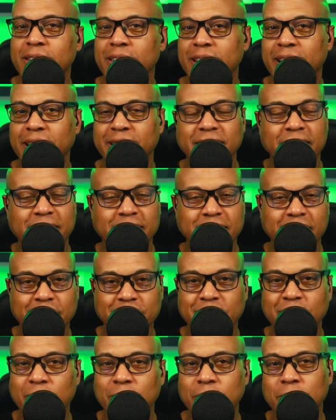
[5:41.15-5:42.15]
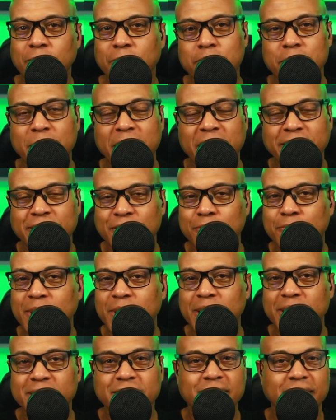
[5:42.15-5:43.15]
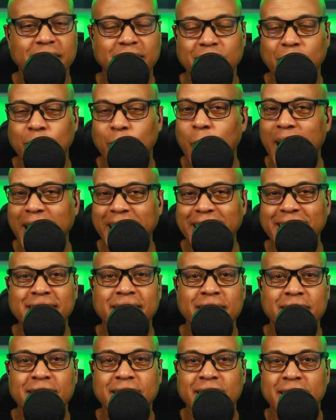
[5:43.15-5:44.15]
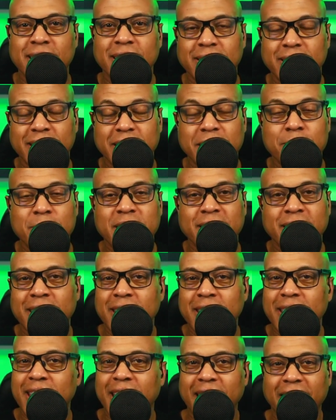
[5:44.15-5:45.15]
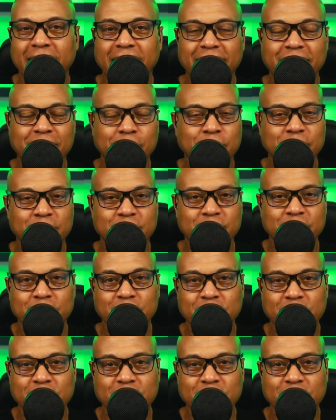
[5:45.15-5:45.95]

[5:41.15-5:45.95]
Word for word: I checked out the measurements and the weight limit, and I was